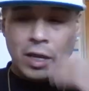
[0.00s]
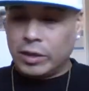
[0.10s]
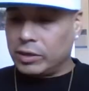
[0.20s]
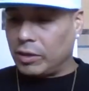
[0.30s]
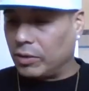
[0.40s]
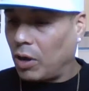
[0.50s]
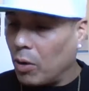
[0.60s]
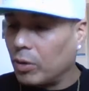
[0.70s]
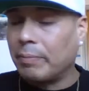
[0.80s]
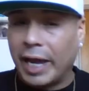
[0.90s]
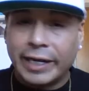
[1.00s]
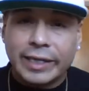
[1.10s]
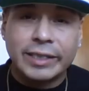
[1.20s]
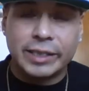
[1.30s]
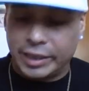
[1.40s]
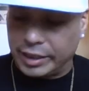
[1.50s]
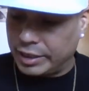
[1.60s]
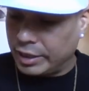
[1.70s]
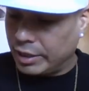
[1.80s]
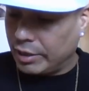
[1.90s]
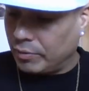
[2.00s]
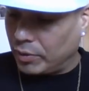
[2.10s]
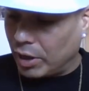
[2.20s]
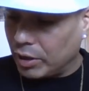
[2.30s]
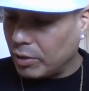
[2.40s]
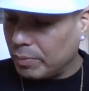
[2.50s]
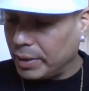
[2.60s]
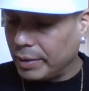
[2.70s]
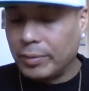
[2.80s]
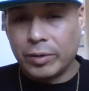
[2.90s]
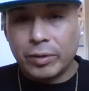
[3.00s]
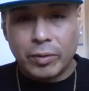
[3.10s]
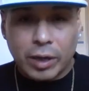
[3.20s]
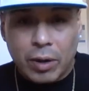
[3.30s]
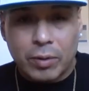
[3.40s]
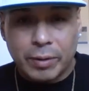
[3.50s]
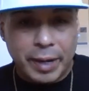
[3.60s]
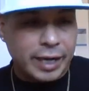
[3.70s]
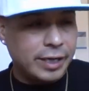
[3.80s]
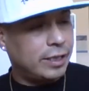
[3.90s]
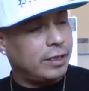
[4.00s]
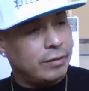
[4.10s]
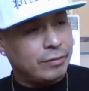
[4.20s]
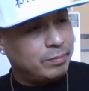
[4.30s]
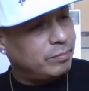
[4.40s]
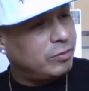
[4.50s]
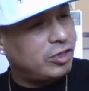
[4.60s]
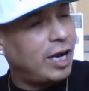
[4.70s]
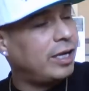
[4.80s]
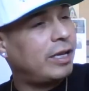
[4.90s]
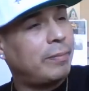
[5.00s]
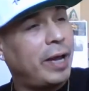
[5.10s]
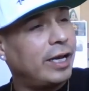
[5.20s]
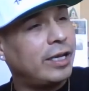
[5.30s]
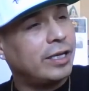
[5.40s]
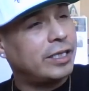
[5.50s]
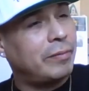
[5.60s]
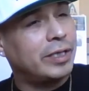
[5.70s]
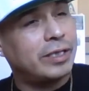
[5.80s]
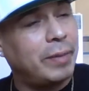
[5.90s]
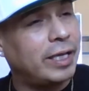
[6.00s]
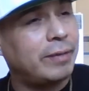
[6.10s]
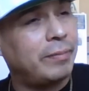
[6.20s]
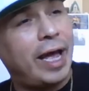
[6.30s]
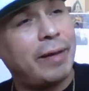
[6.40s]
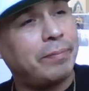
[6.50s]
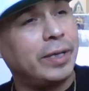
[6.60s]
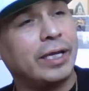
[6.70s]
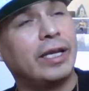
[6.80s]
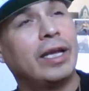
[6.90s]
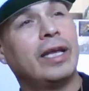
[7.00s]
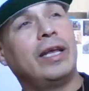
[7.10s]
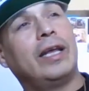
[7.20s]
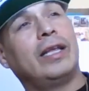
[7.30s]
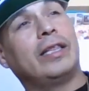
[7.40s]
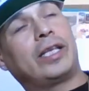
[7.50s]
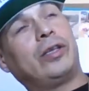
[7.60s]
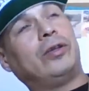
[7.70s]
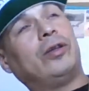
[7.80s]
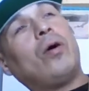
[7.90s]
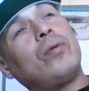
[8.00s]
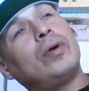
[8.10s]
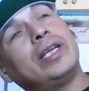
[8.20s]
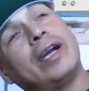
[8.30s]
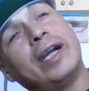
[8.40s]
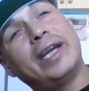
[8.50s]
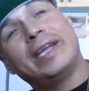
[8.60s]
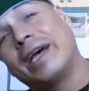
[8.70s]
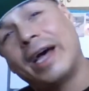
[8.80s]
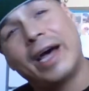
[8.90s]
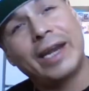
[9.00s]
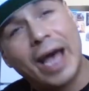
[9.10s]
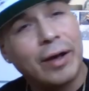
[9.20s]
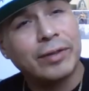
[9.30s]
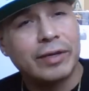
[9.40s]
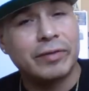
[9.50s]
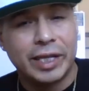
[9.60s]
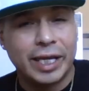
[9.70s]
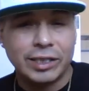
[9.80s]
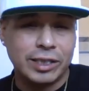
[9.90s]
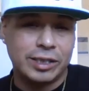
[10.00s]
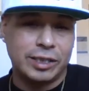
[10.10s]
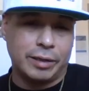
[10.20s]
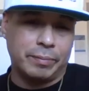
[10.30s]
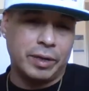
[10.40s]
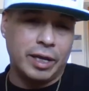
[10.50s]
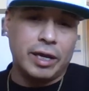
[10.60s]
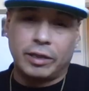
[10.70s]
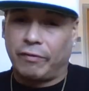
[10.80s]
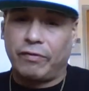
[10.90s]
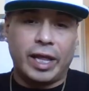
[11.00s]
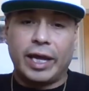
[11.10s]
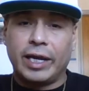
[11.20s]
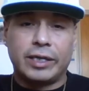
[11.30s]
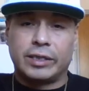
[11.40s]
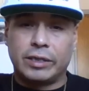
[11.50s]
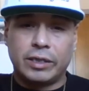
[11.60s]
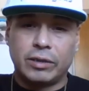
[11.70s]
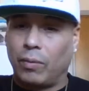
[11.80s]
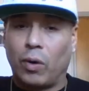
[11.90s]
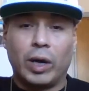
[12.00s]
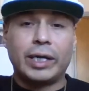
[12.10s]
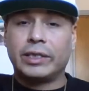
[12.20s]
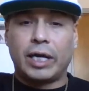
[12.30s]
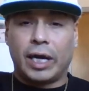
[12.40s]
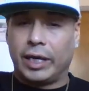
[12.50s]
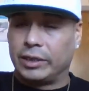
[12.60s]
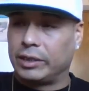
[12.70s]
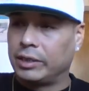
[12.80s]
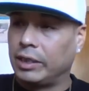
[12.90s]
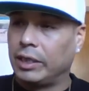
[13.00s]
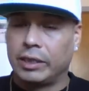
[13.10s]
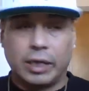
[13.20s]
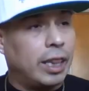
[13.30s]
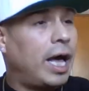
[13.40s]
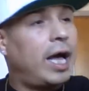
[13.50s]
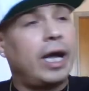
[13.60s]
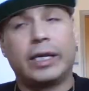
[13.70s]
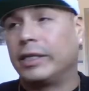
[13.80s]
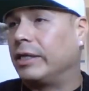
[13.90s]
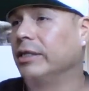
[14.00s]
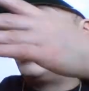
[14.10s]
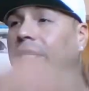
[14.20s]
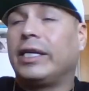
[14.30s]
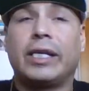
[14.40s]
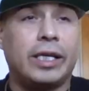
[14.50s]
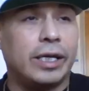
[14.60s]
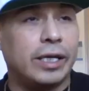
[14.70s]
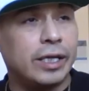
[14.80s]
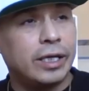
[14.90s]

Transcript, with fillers: So codependency. We all know people who are codependent, trying to depend on someone to make them happy. Like you know when you're in an unhealthy relationship, the flags, the warning signs, they're lying, they're sneaky.